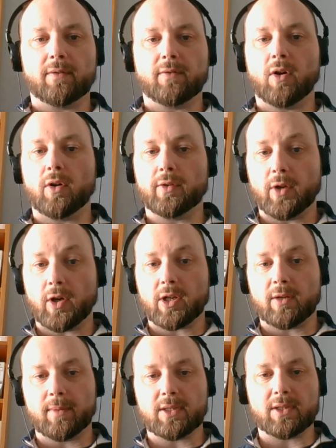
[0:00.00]
all
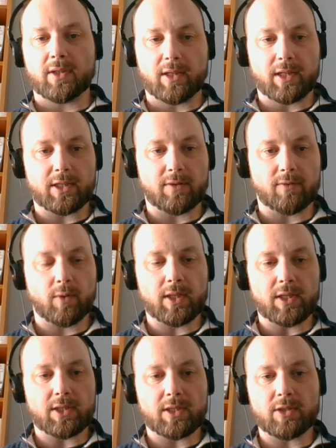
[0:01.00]
documents and the list of
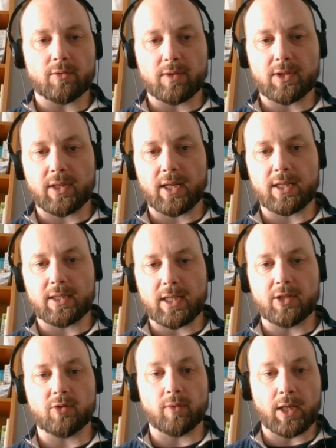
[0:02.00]
witnesses which they intend
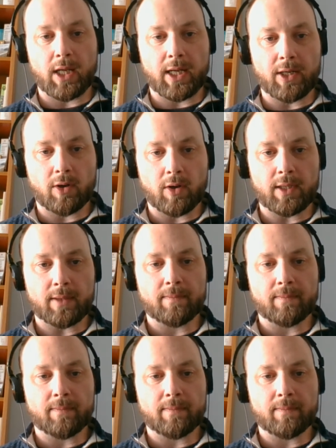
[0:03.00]
to rely on.